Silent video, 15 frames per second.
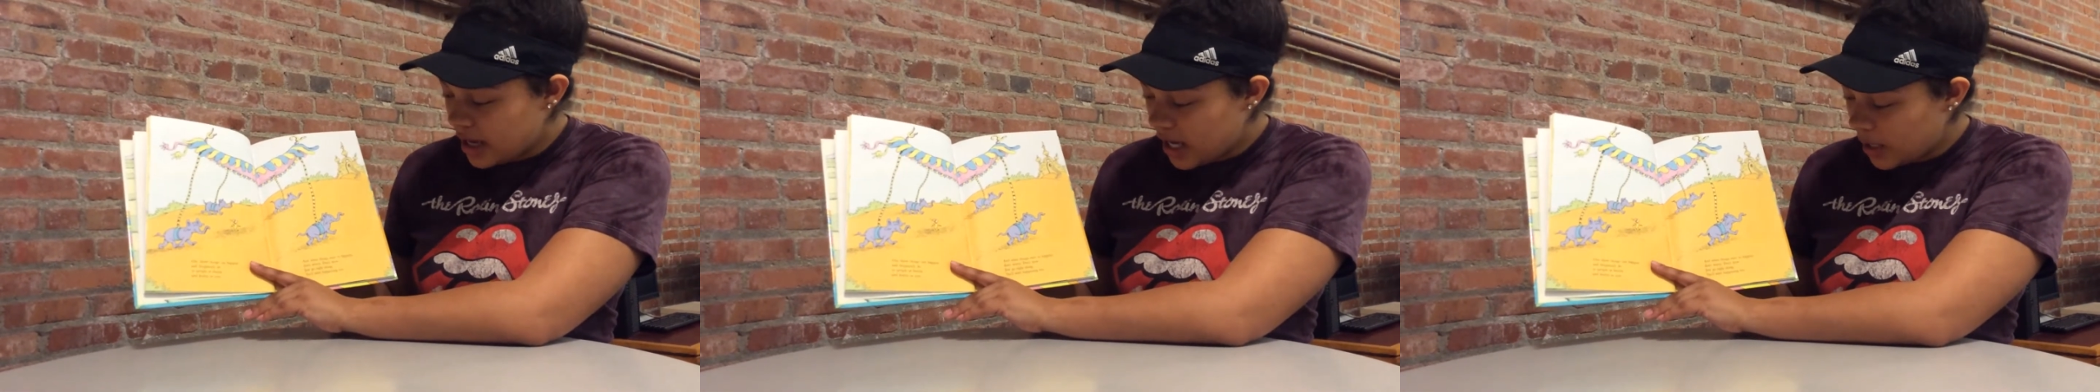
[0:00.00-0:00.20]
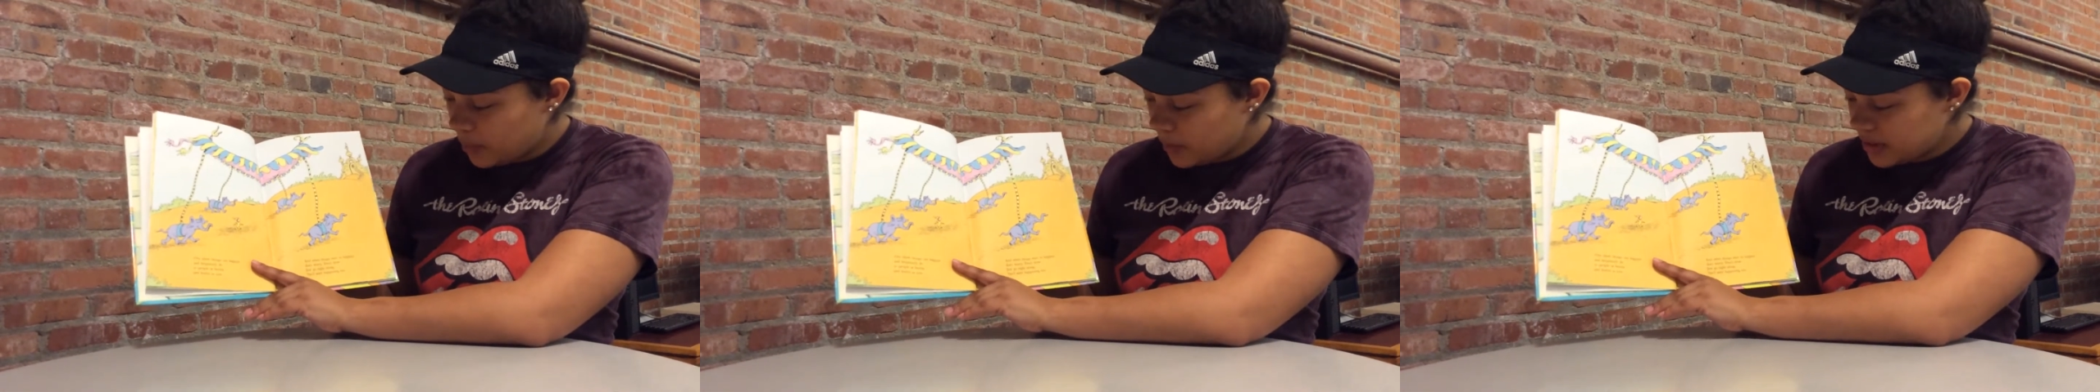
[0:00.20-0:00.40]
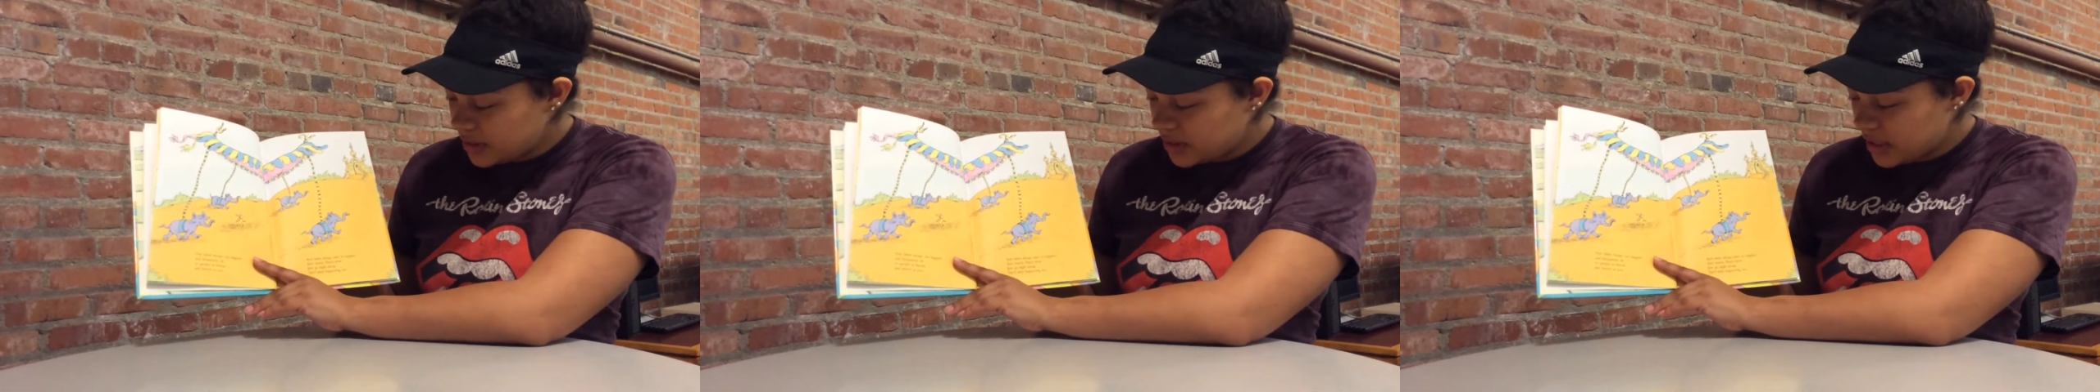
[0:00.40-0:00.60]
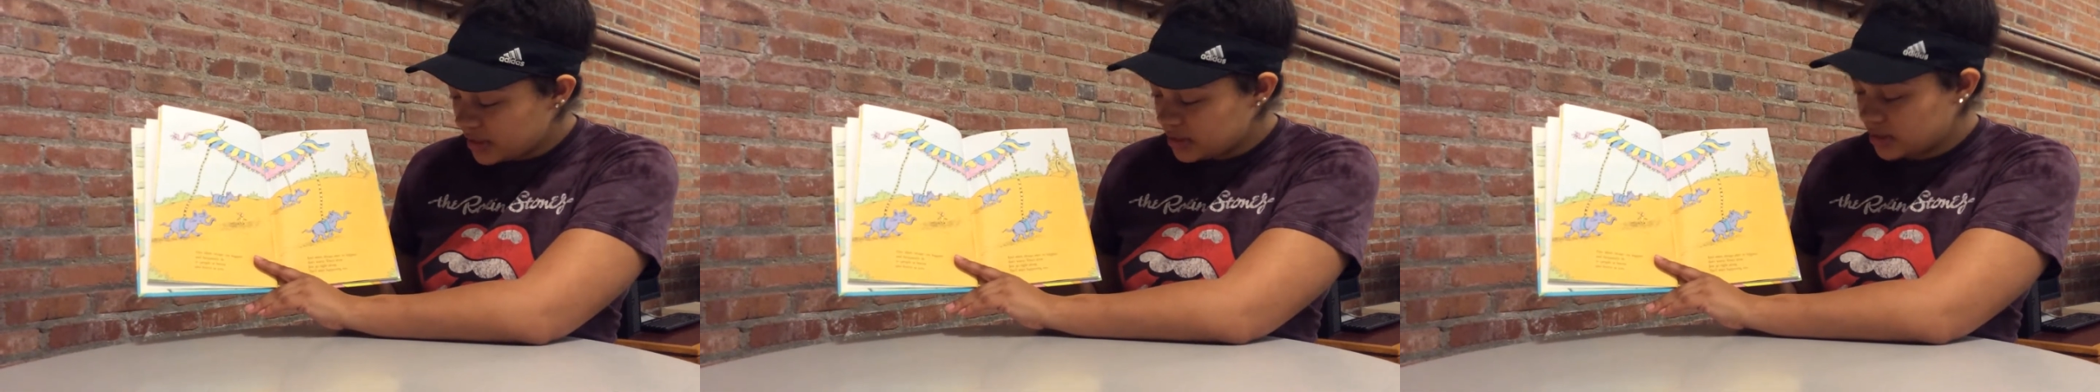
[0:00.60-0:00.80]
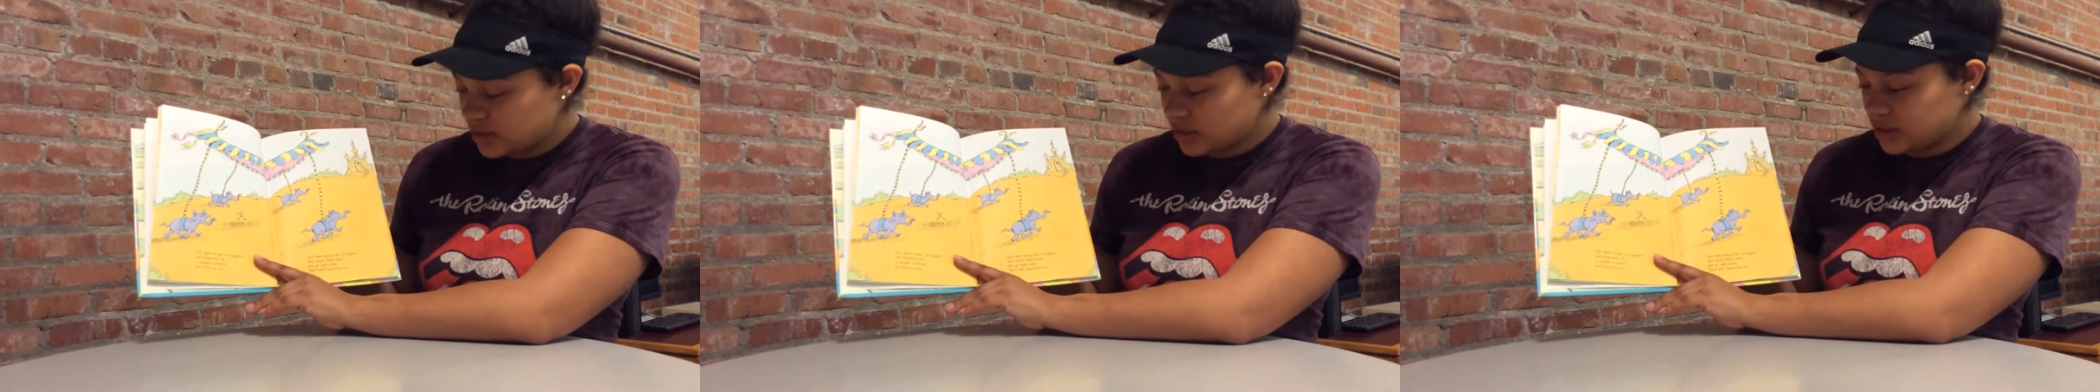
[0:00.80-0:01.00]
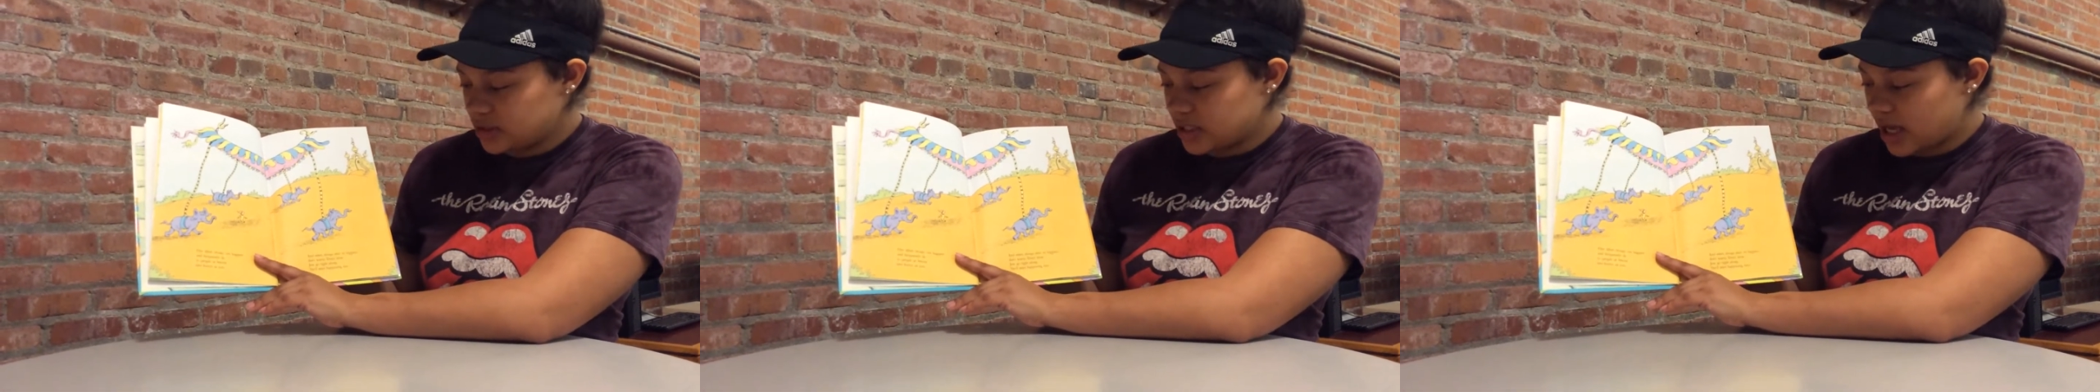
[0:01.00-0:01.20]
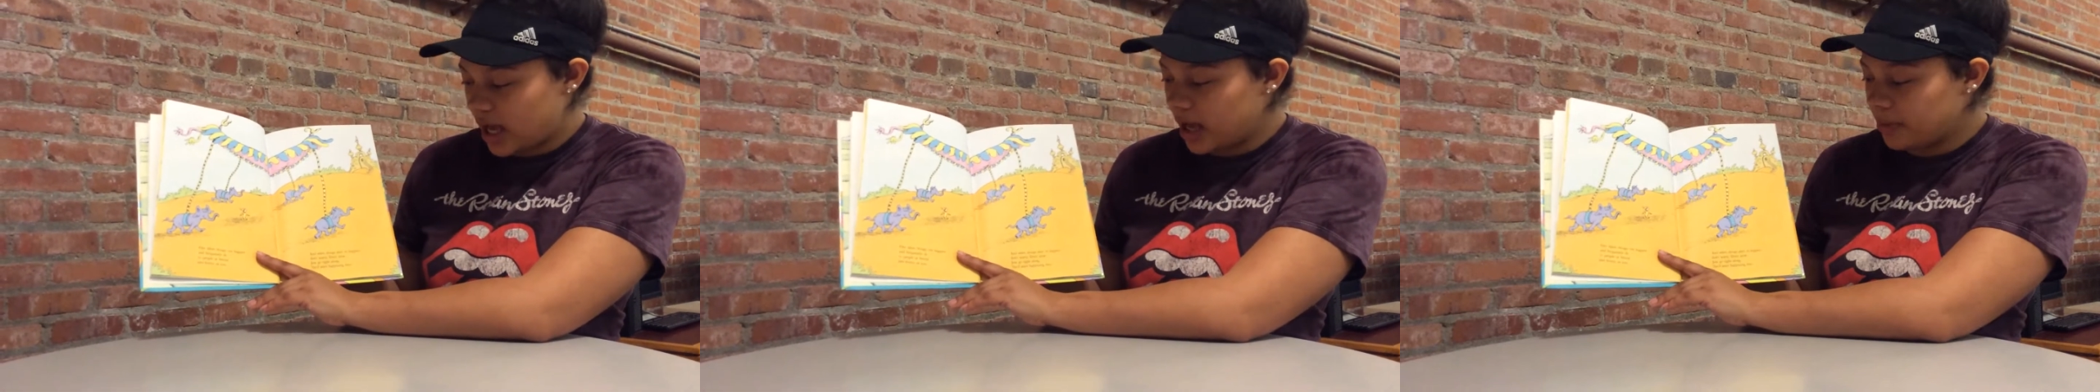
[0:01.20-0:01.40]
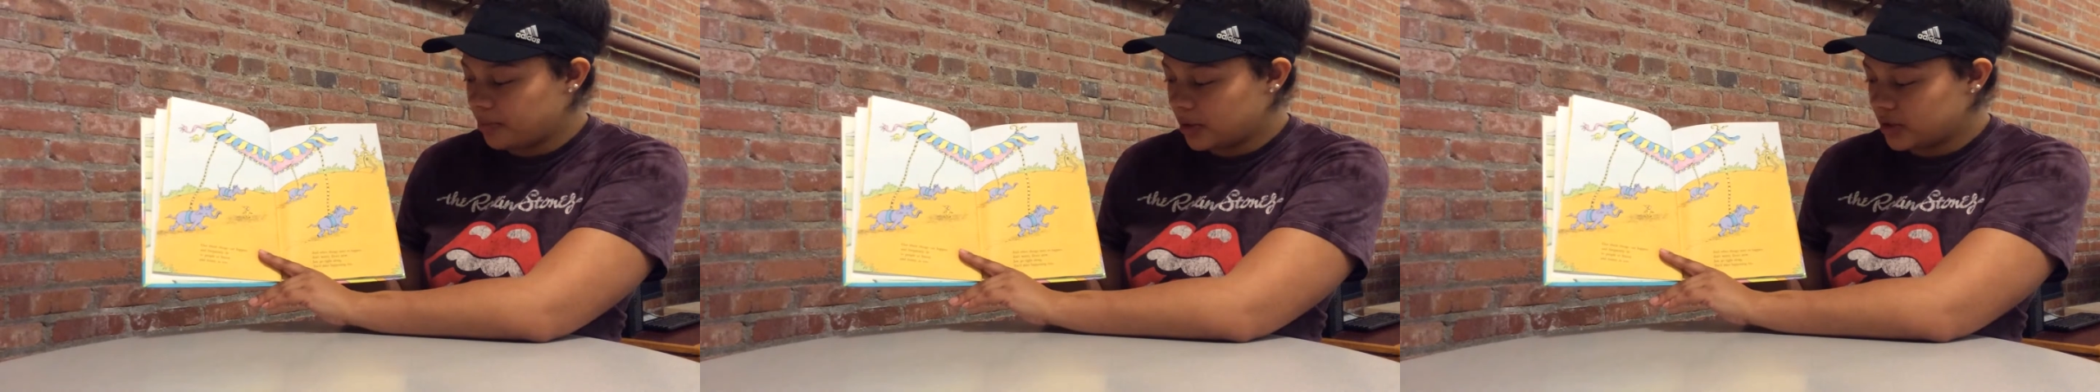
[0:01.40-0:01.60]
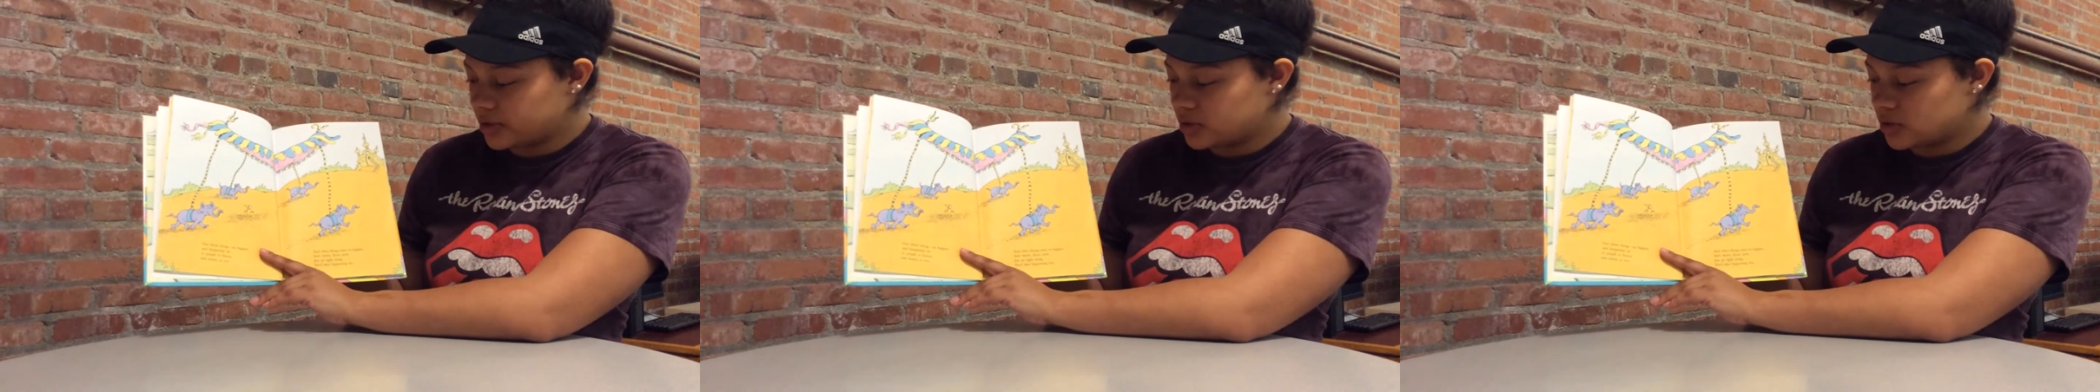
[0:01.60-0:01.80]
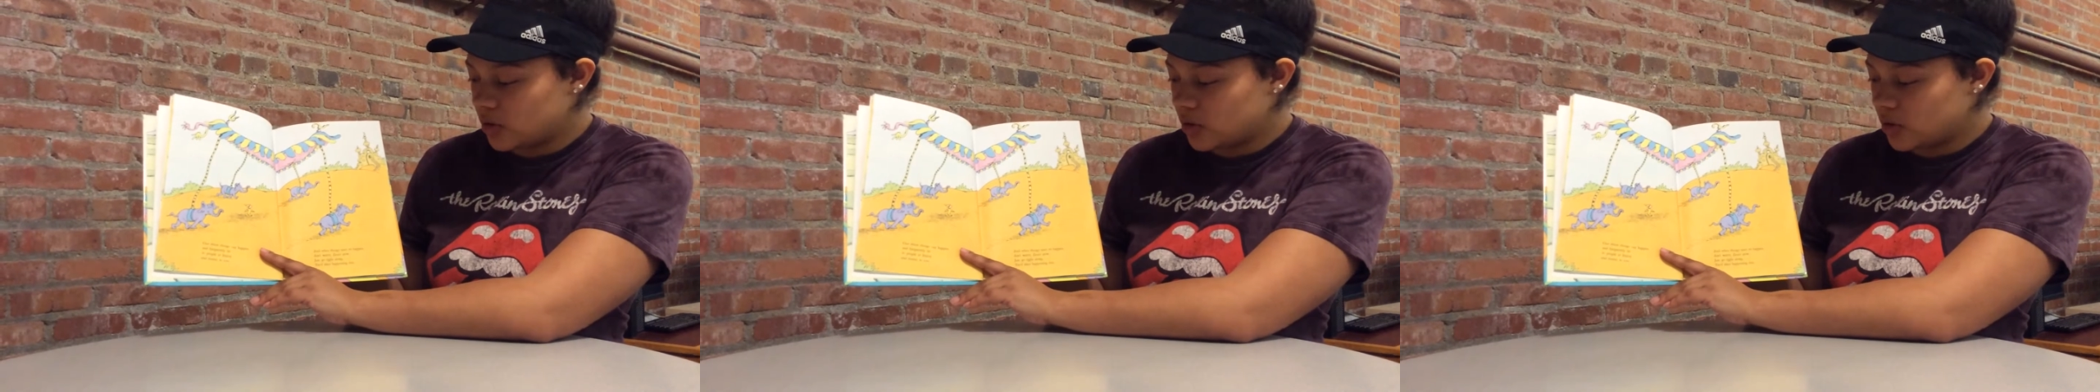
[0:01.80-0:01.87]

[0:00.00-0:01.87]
And when things start to happen,